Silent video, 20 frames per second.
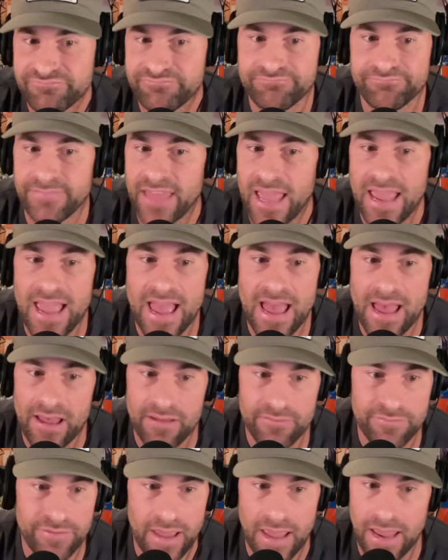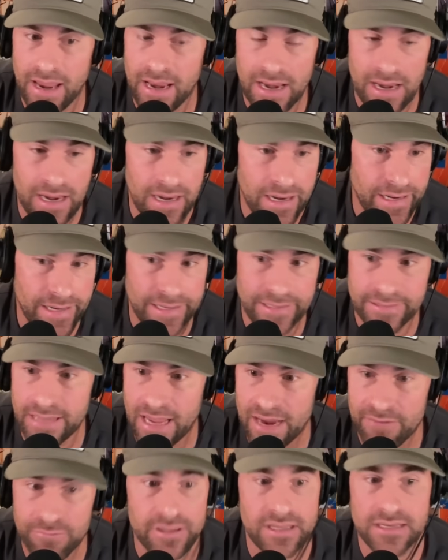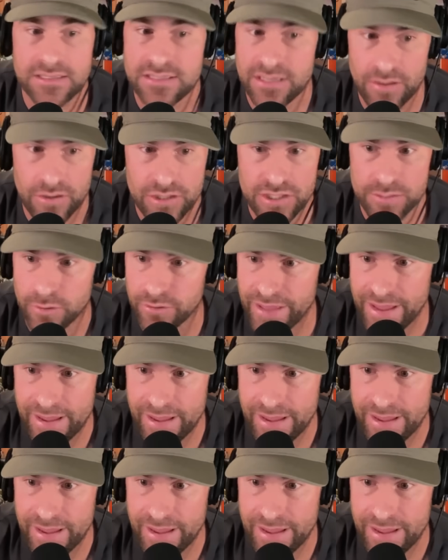They have everything's negotiable.